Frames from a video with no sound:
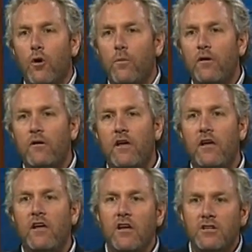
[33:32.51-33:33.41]
Urban
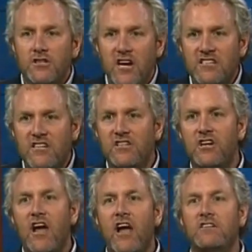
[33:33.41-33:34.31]
League,
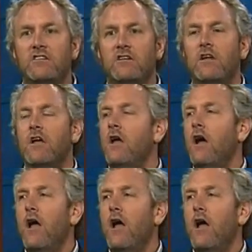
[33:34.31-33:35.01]
Jesse Jackson,